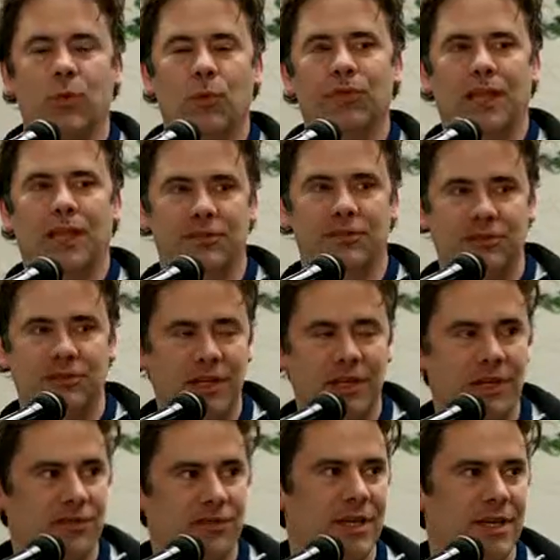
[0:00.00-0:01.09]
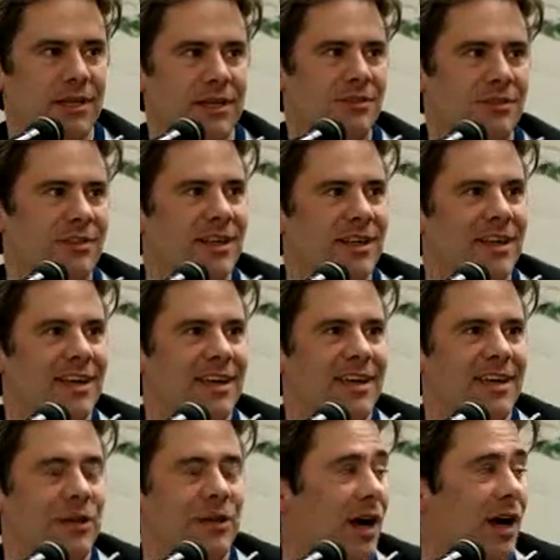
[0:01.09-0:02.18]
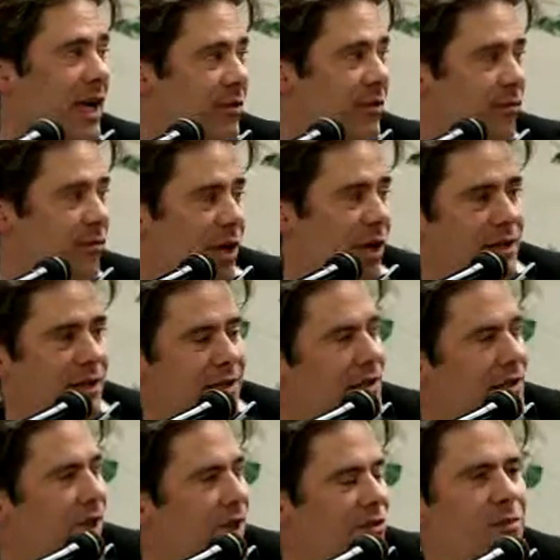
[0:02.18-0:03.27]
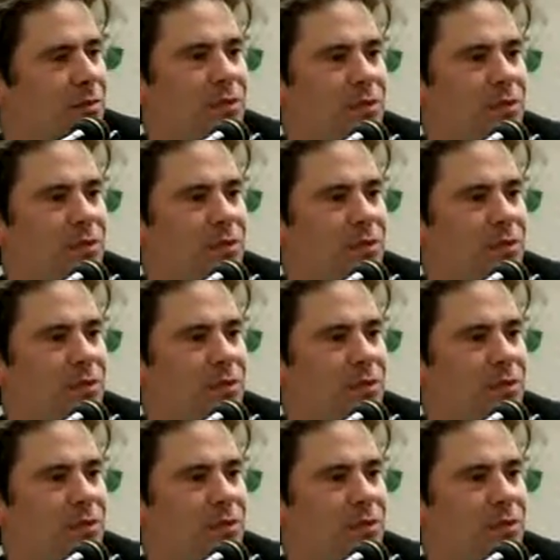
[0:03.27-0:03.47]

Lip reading: One thing I'd like to say is that, you know, I have read Dr.